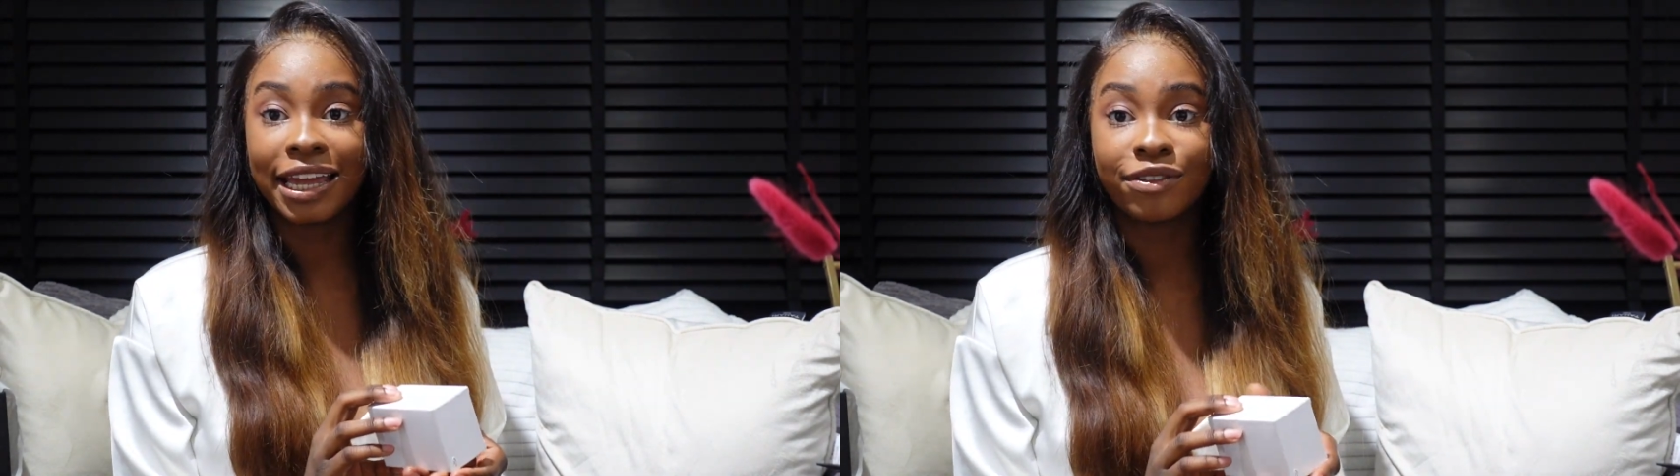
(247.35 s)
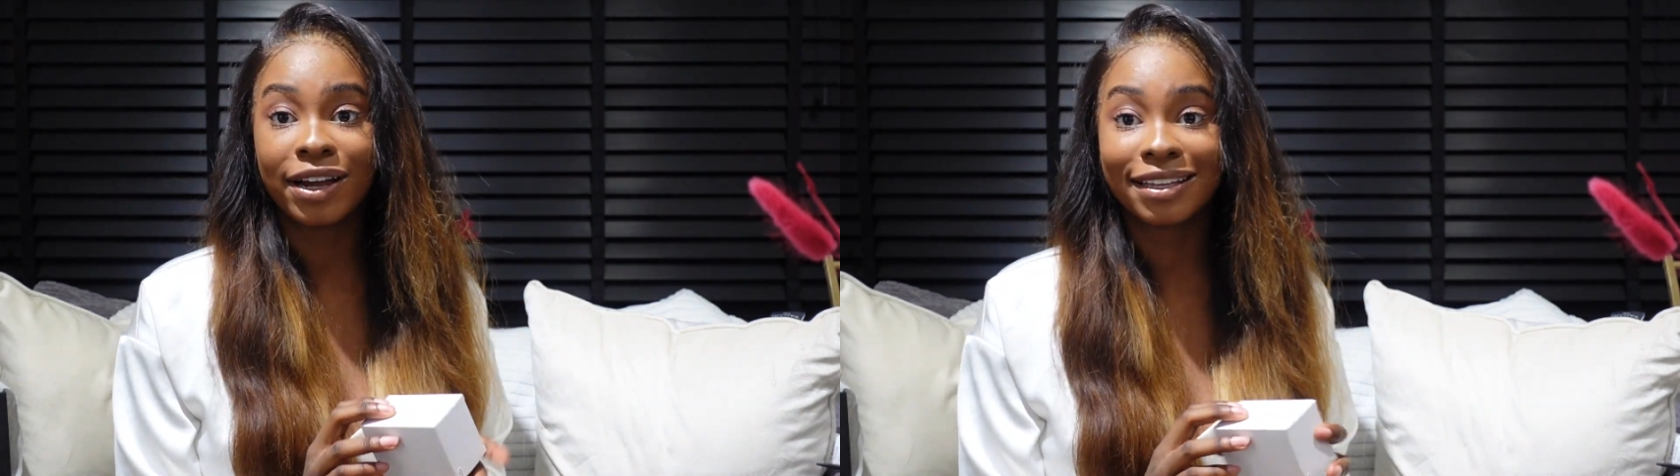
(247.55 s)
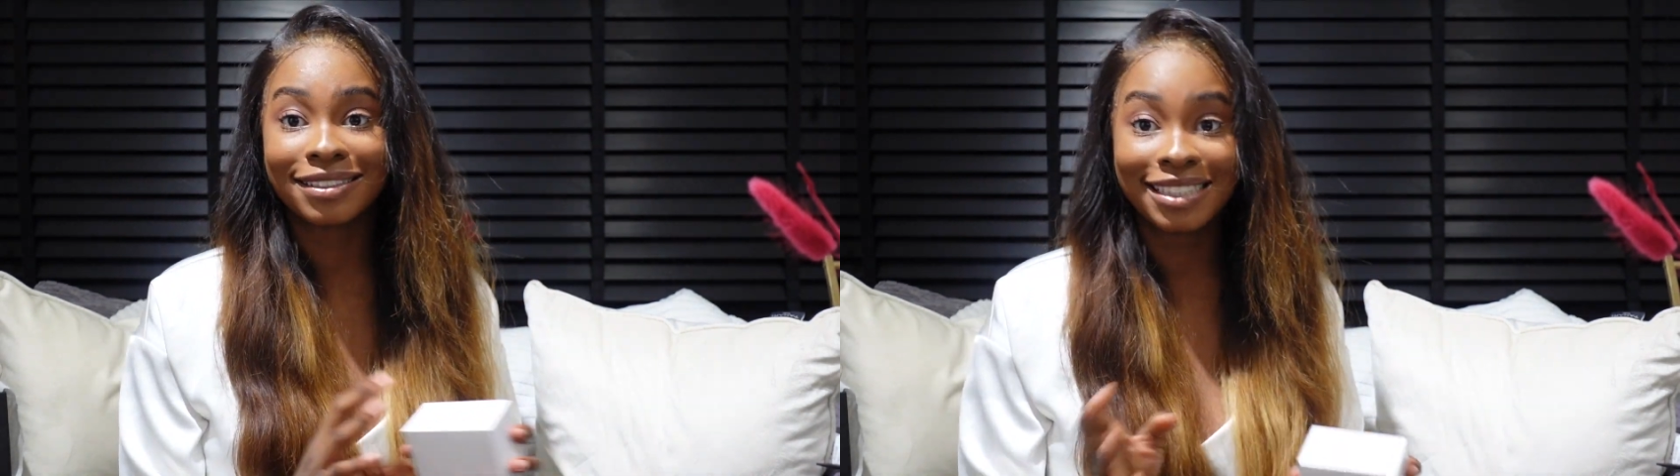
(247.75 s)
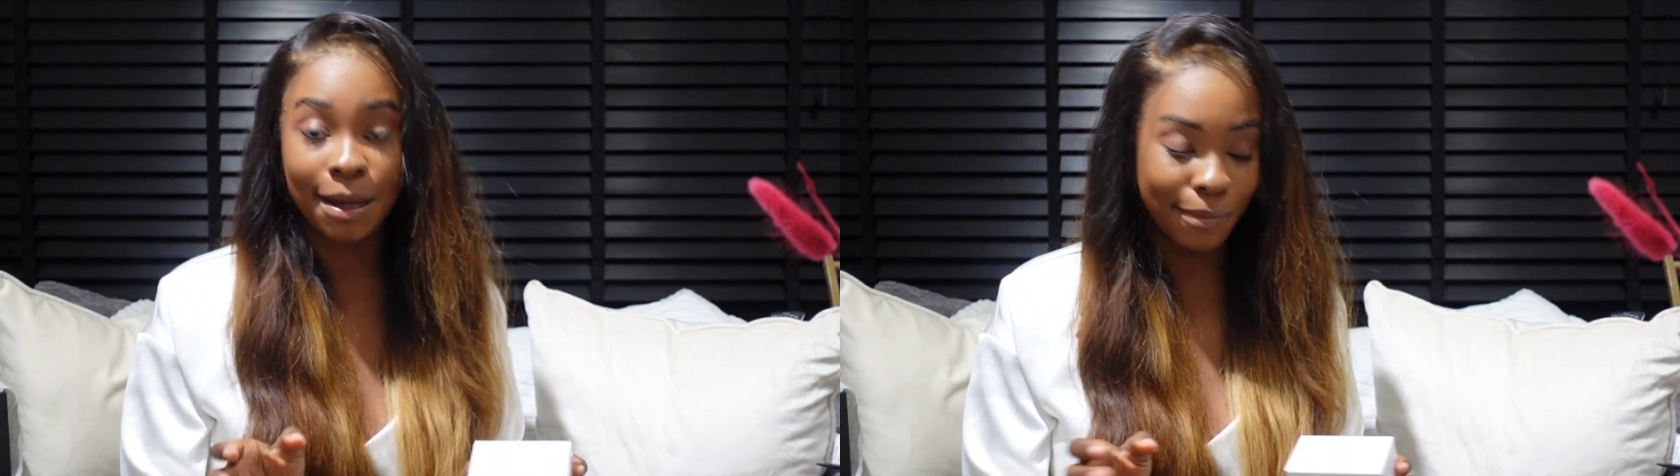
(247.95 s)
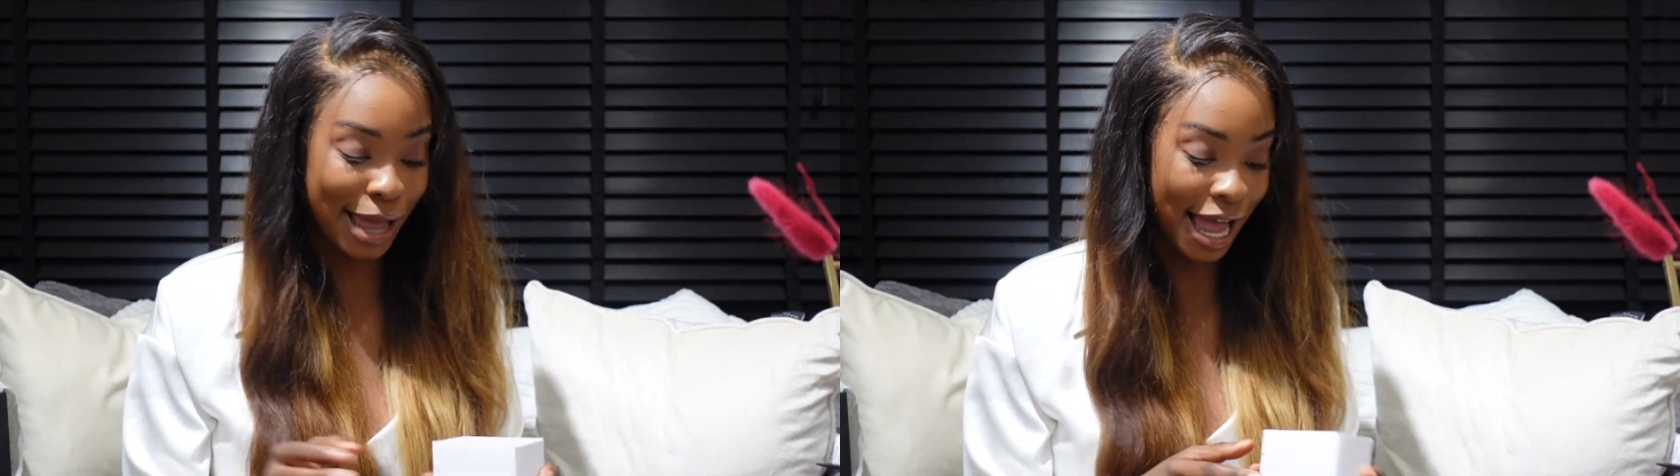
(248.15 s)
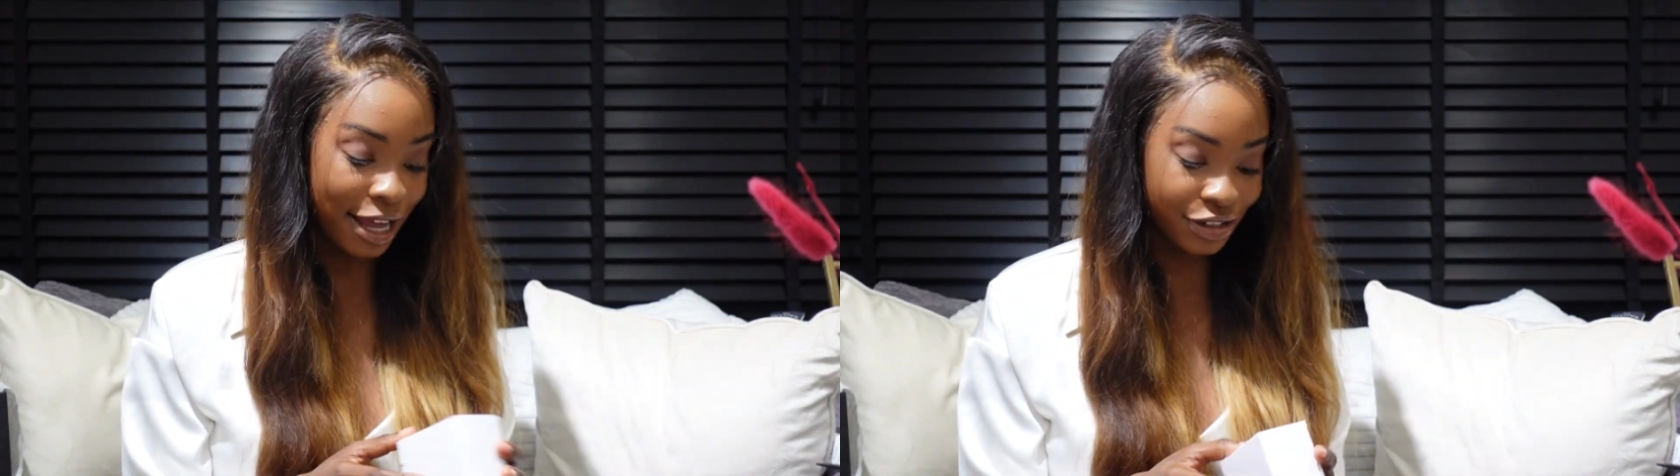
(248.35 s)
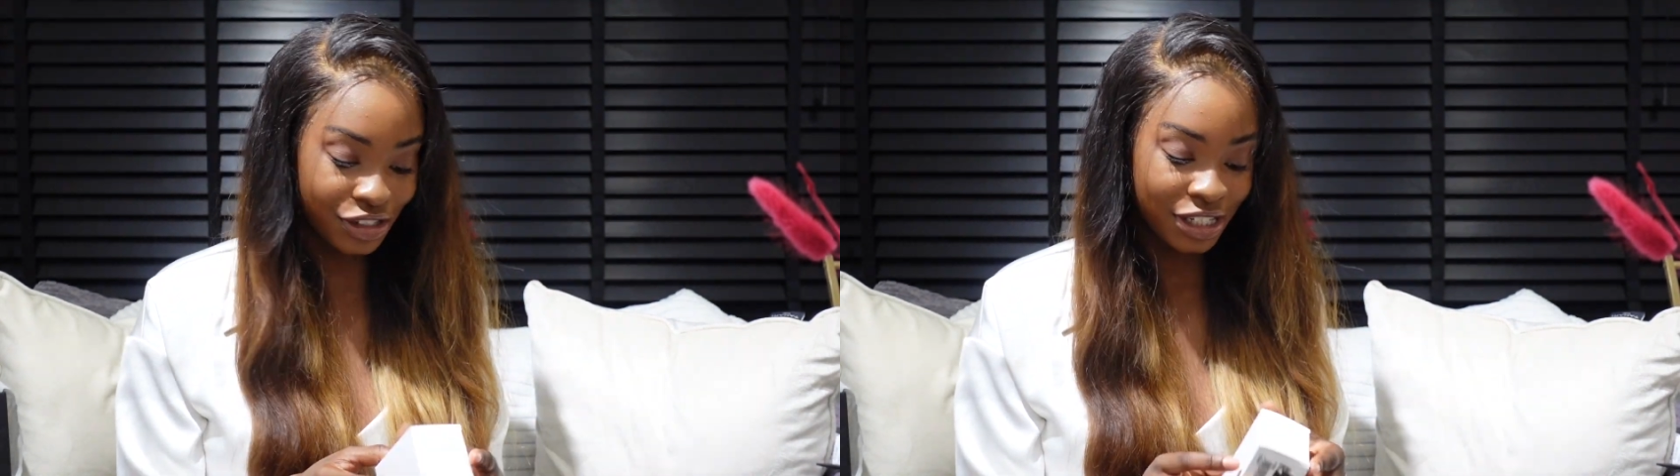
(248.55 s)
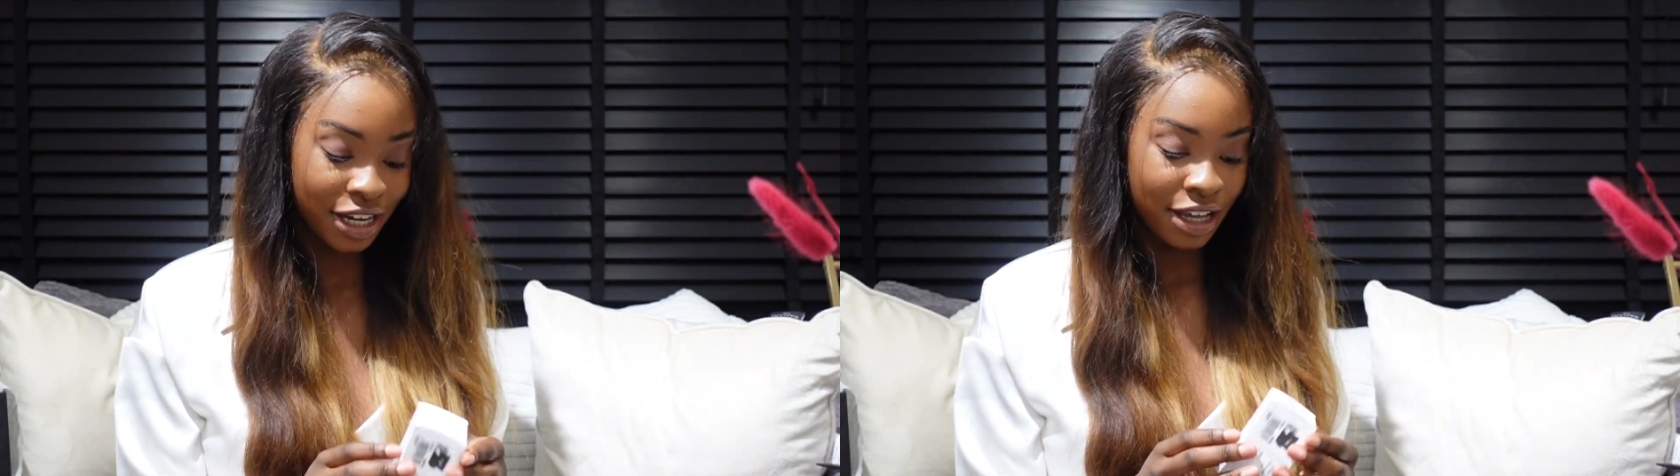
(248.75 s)
earrings to
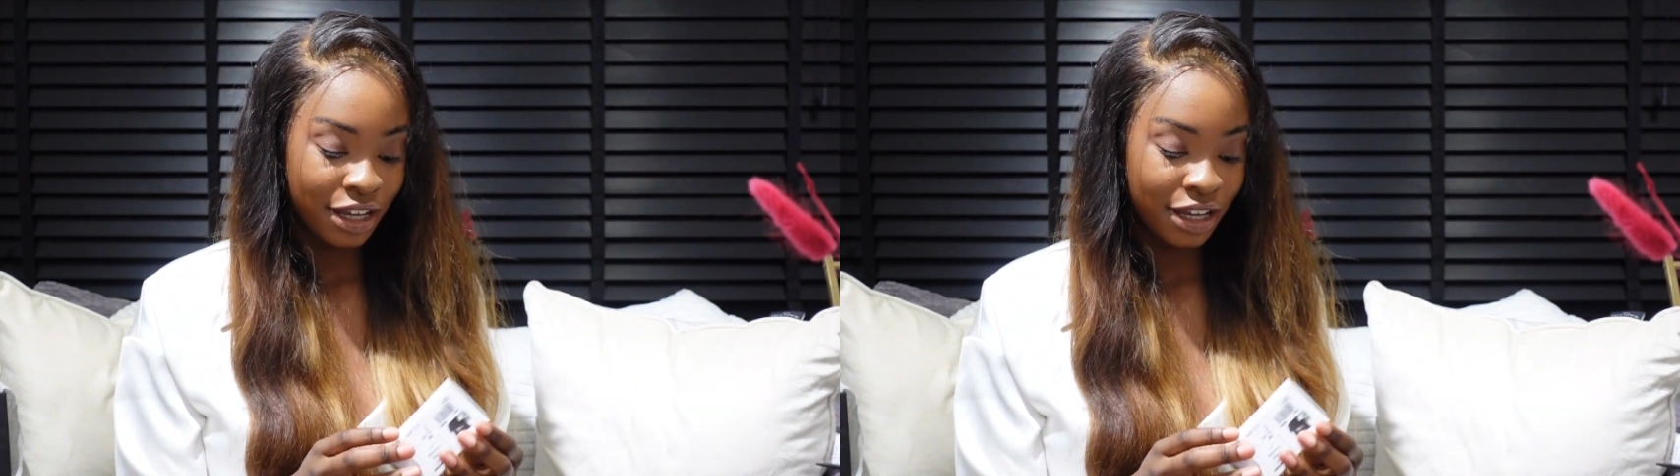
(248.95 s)
match.